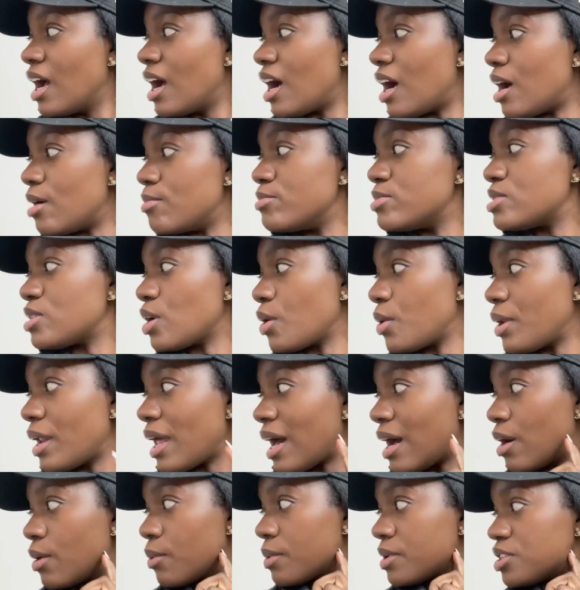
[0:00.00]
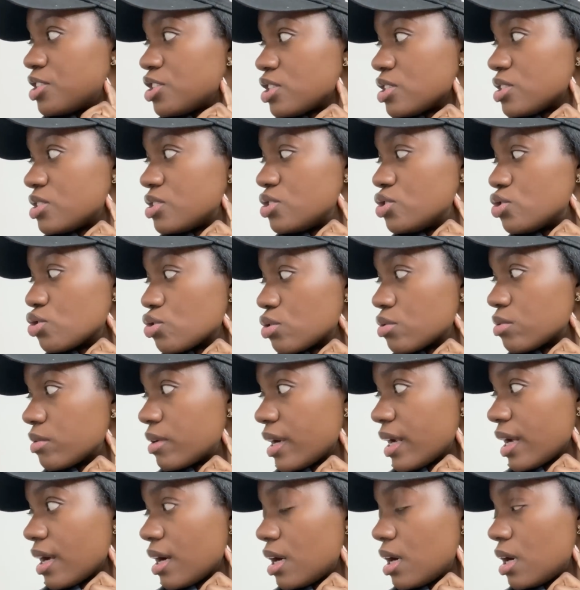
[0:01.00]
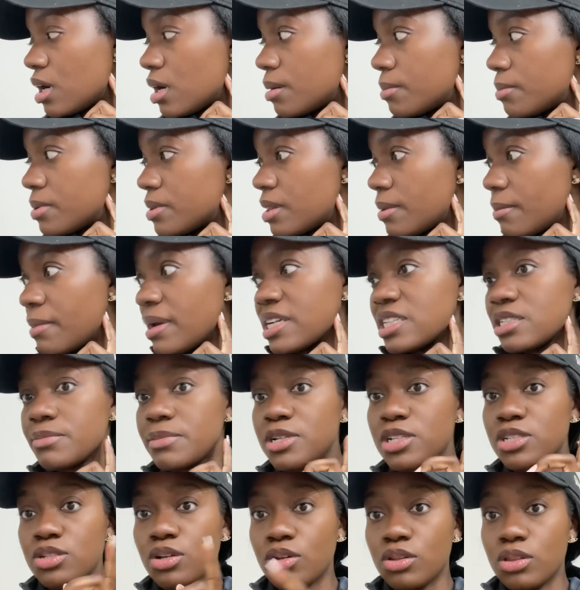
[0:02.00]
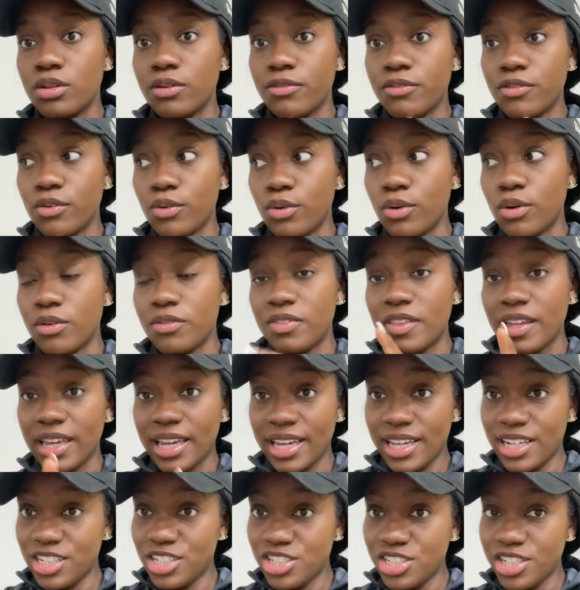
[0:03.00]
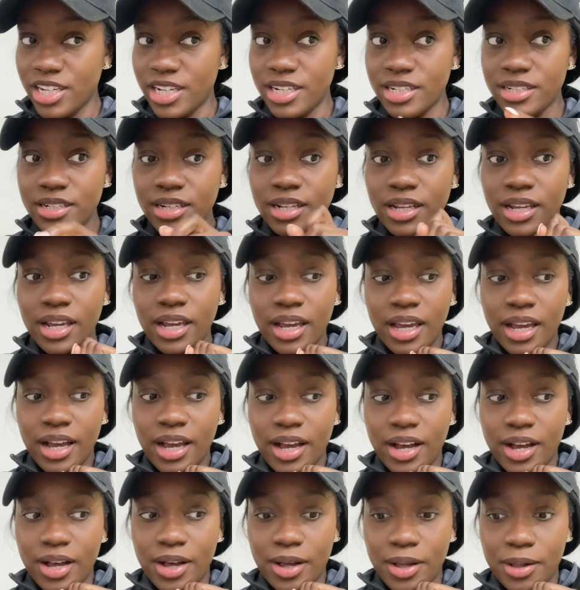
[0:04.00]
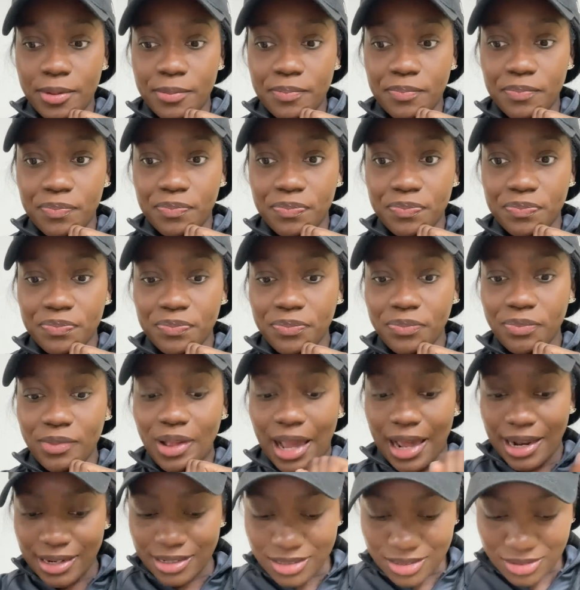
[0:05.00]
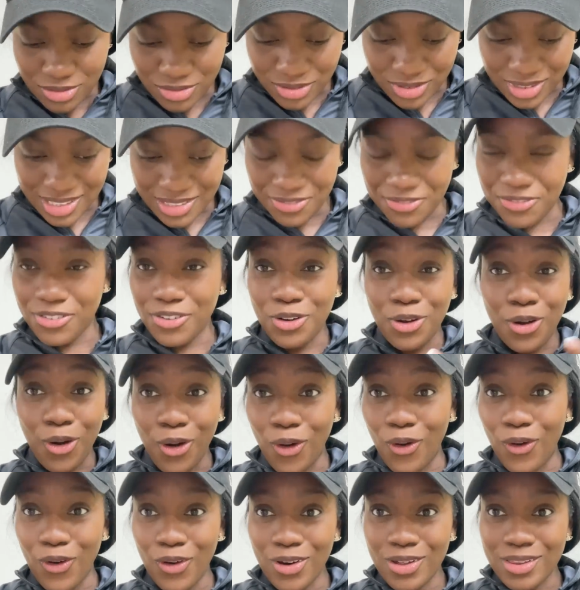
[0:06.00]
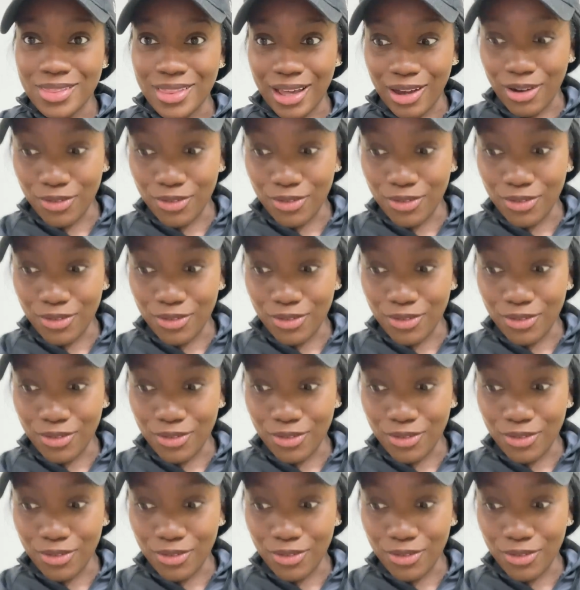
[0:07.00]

Um, so now we're just drawing up the measurements on the floor of the kitchen. Um, and forgot that